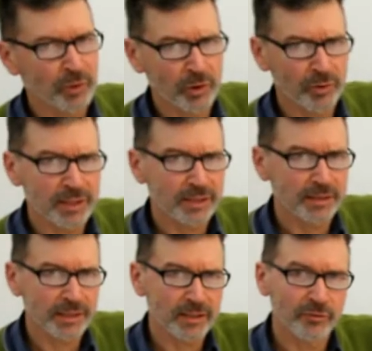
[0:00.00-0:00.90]

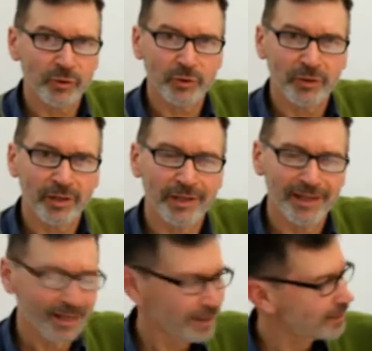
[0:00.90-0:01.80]
Chris, just for your
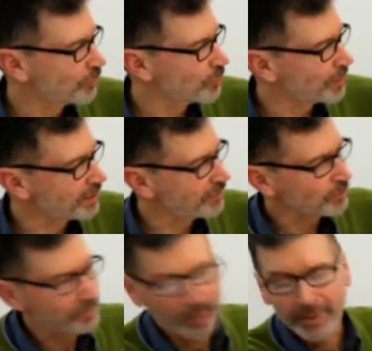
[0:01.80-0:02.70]
benefit,
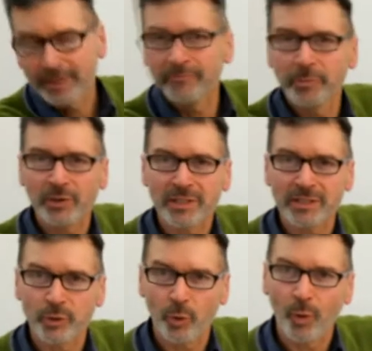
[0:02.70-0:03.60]
we're probably going to put this
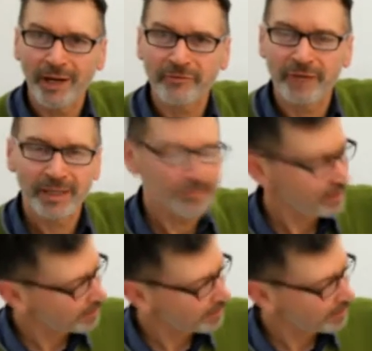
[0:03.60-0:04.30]
into a white frame.